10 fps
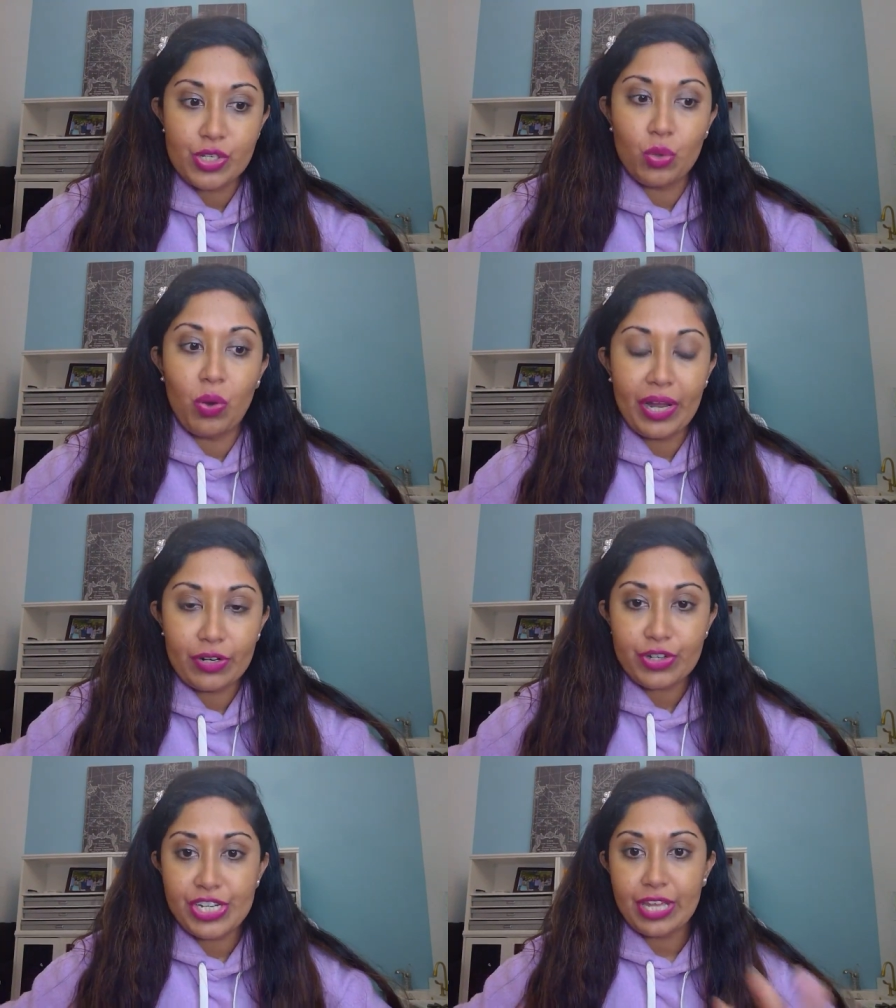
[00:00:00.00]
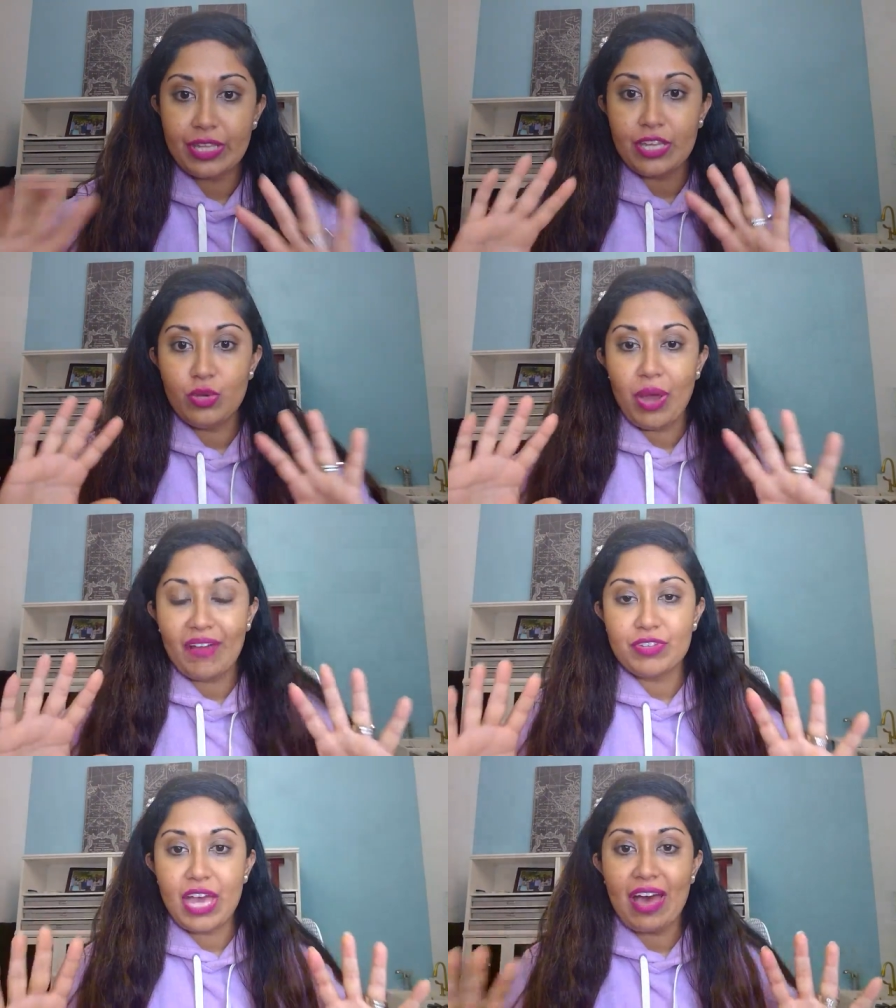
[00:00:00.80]
So I understand that you
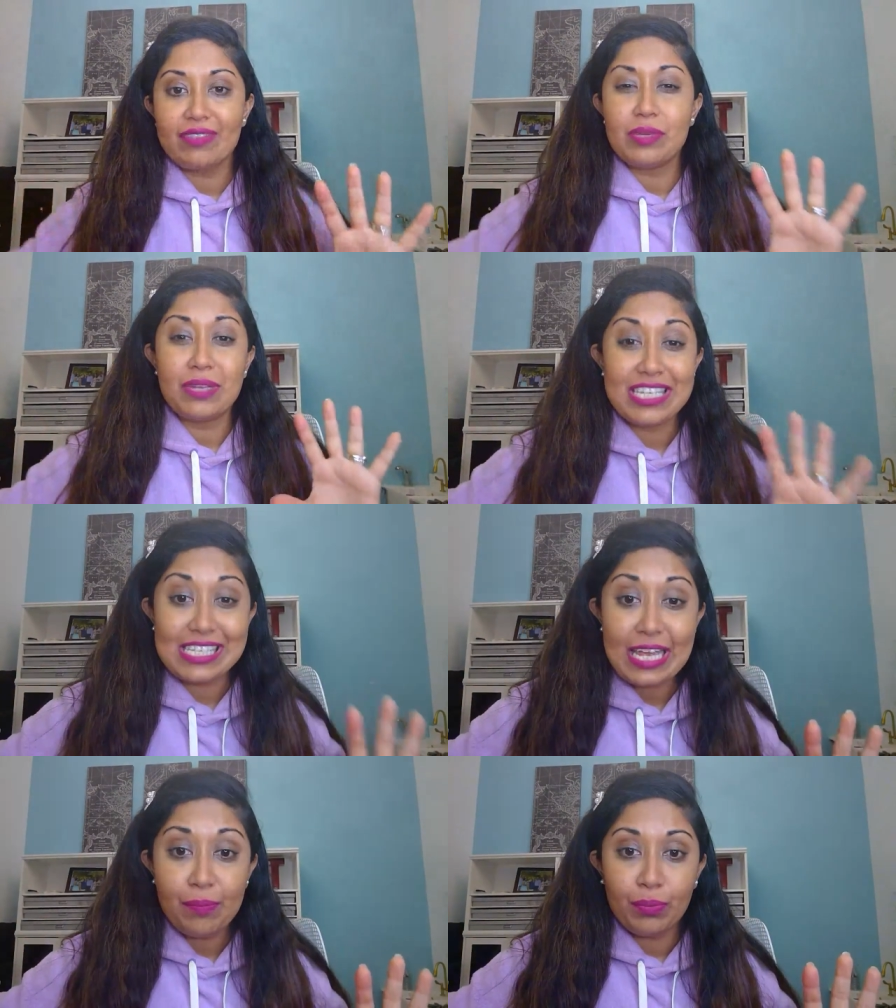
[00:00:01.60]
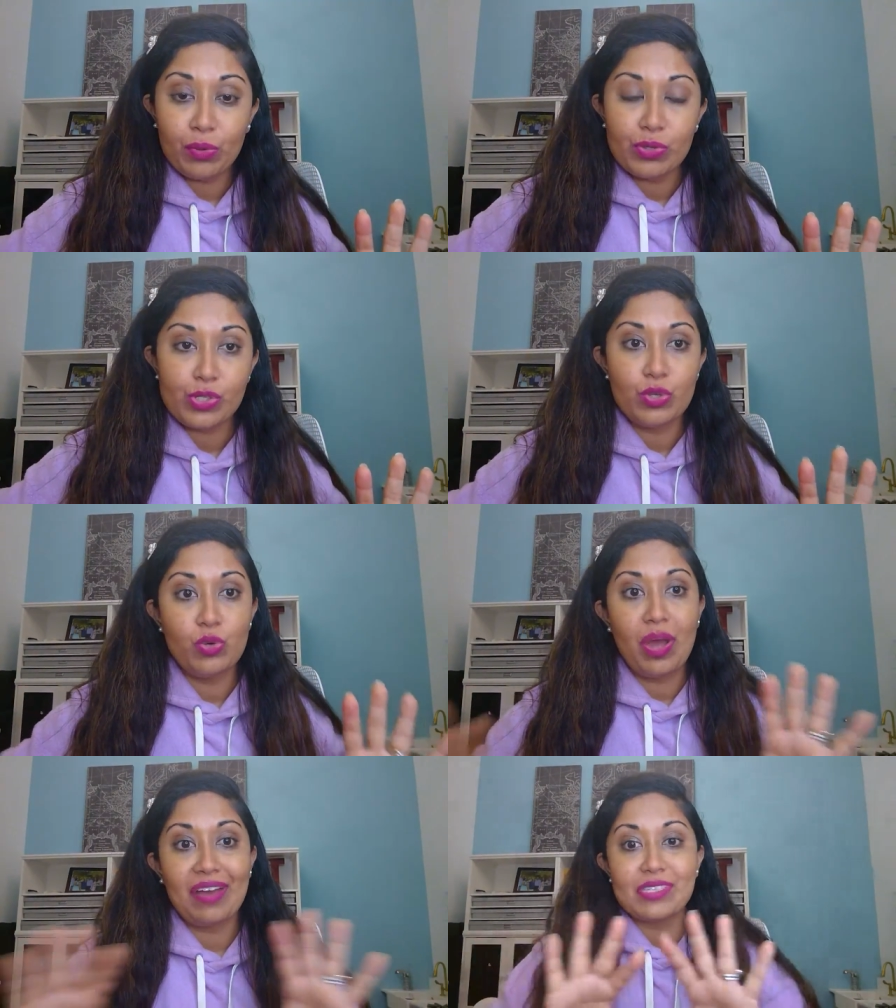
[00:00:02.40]
have to have some examples so
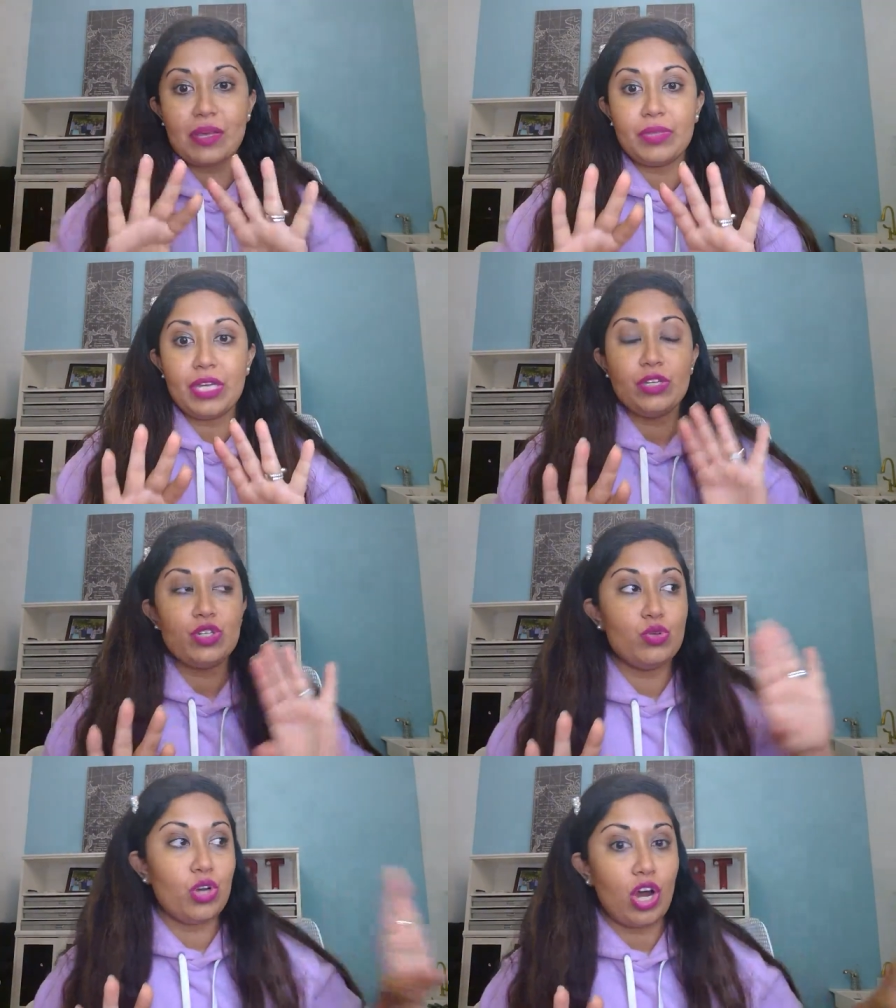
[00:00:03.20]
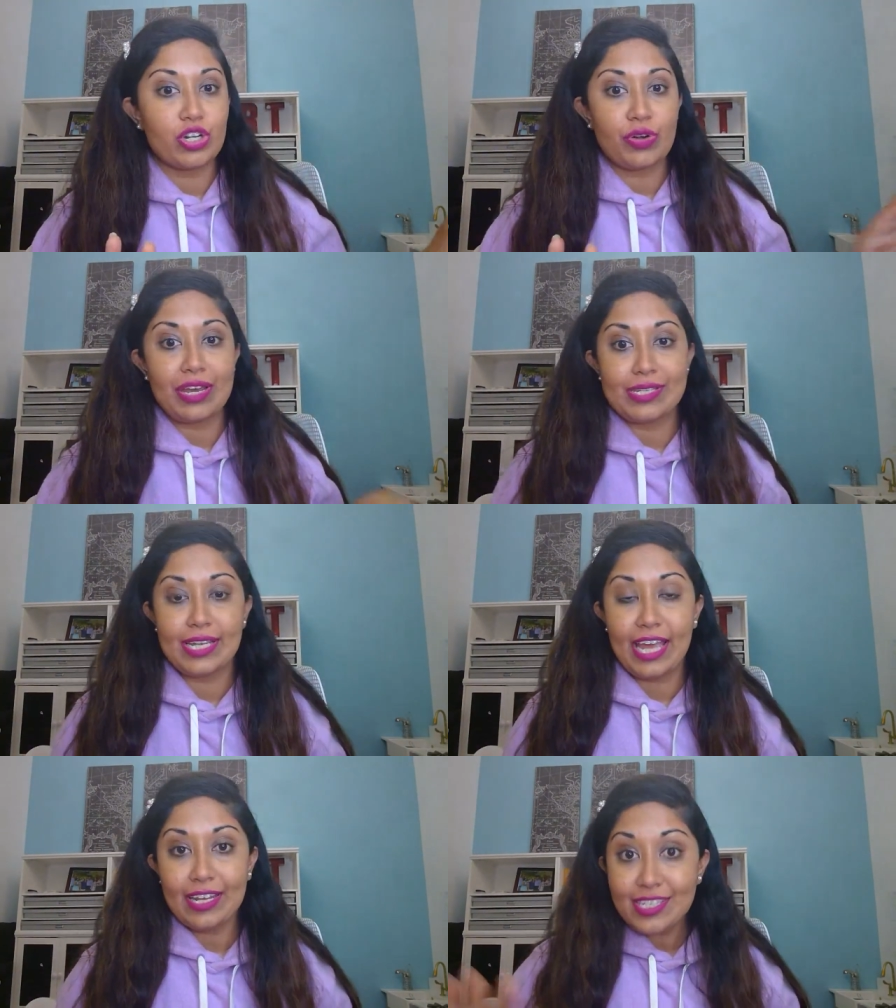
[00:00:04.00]
you have something to contrast
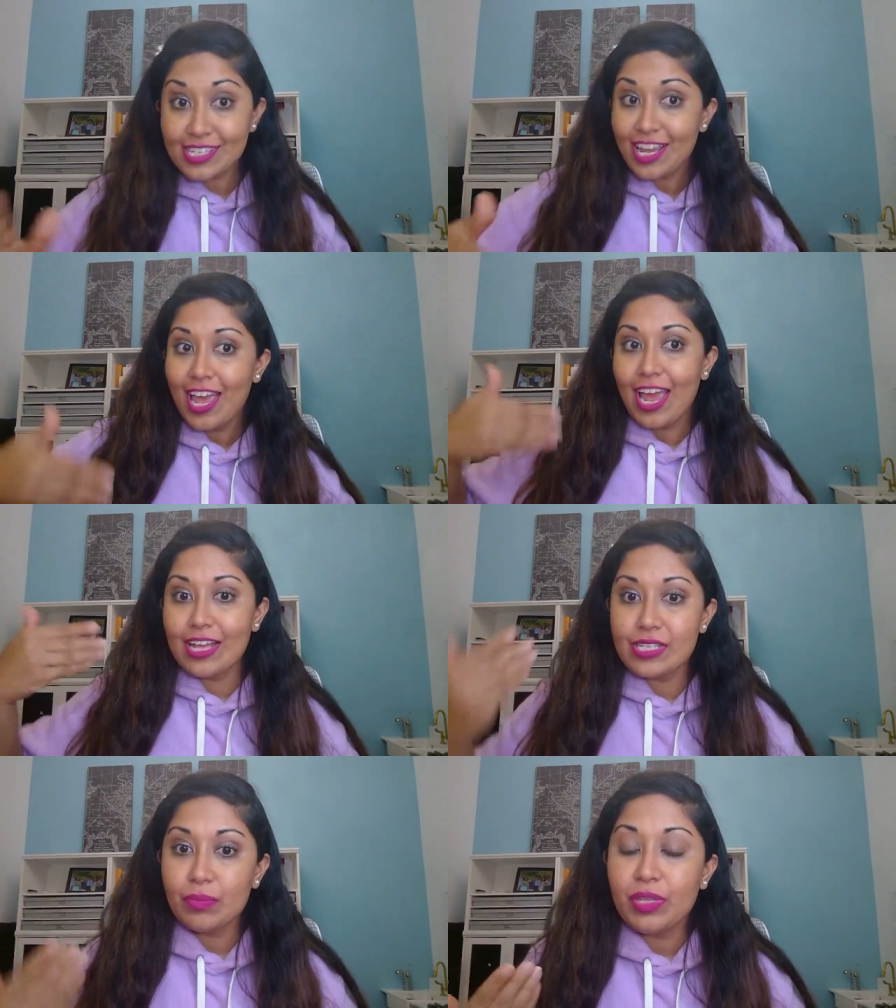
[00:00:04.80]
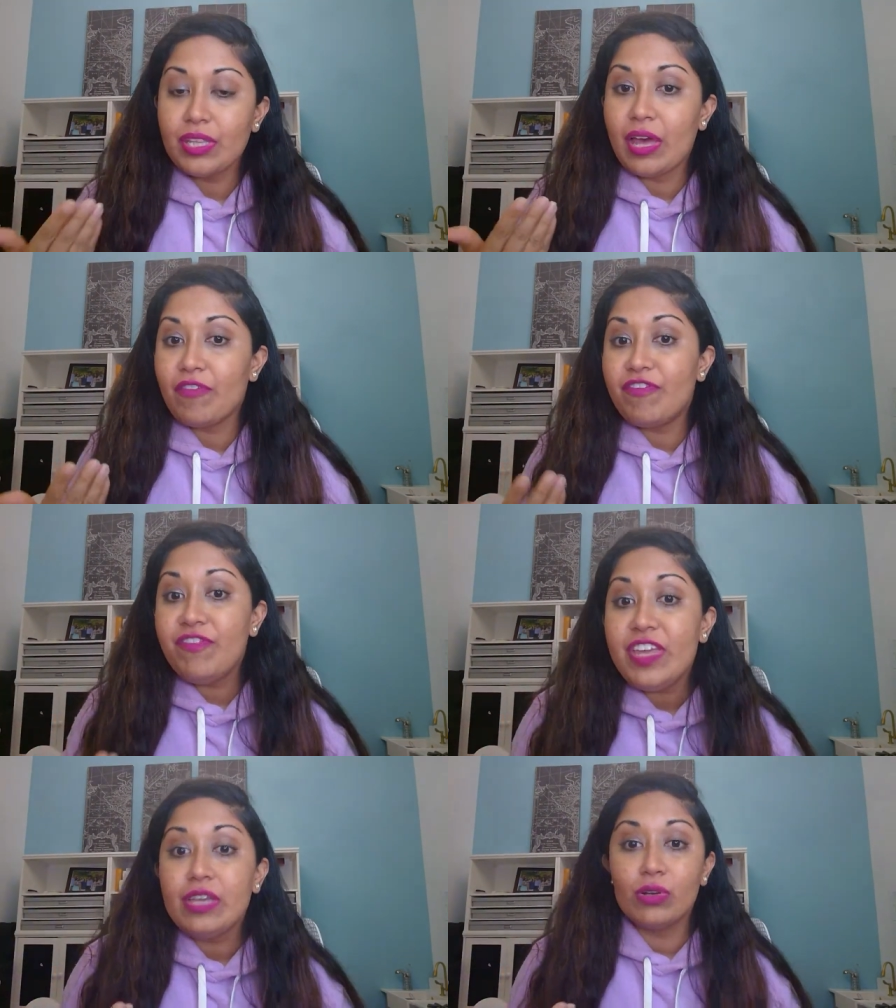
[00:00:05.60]
against and something that
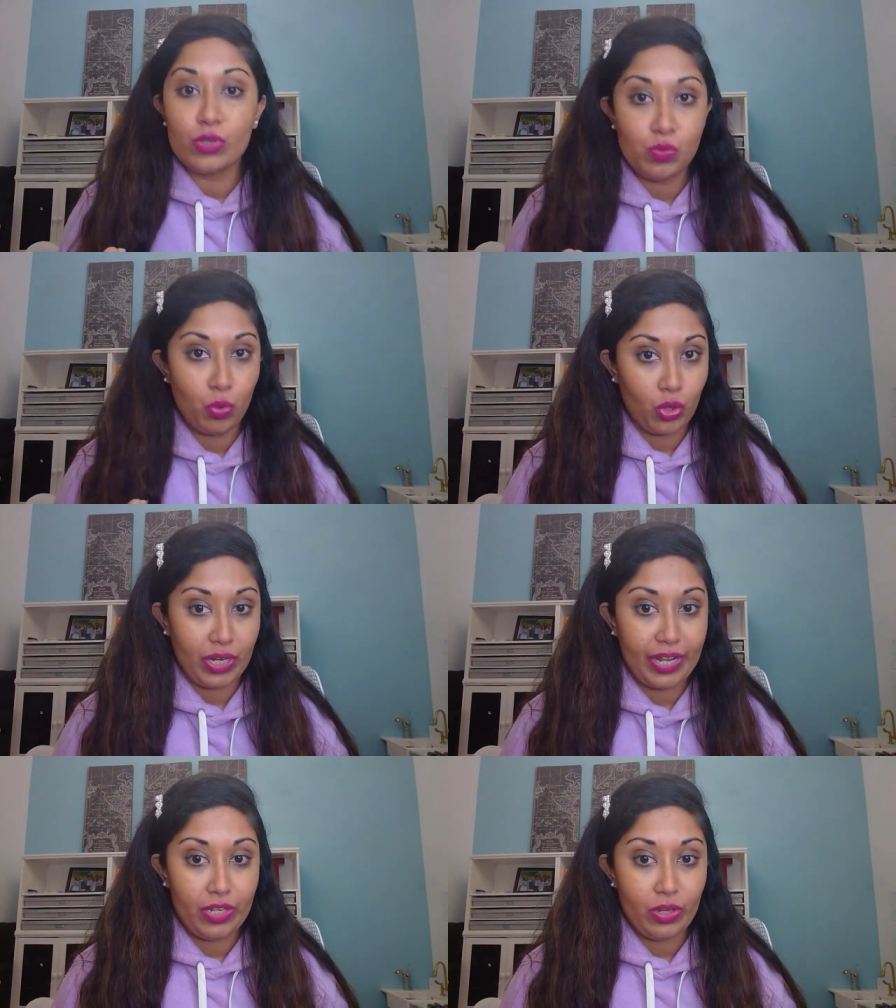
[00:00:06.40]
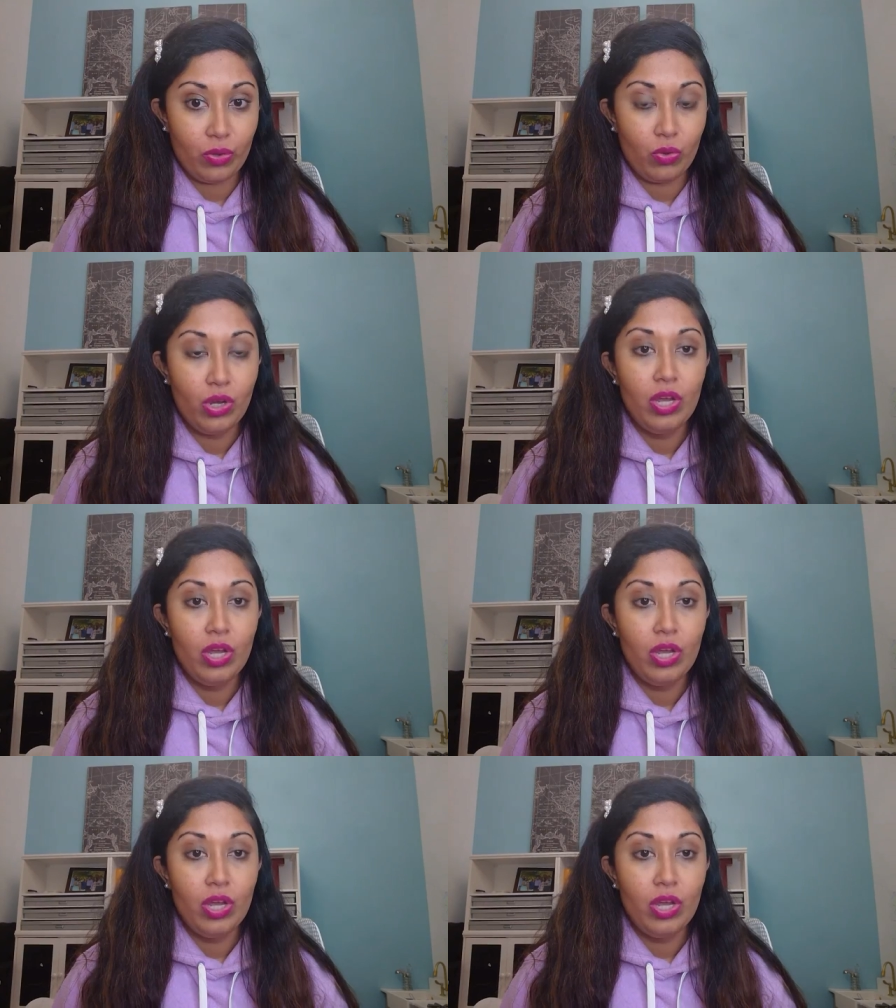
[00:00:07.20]
feels more like you.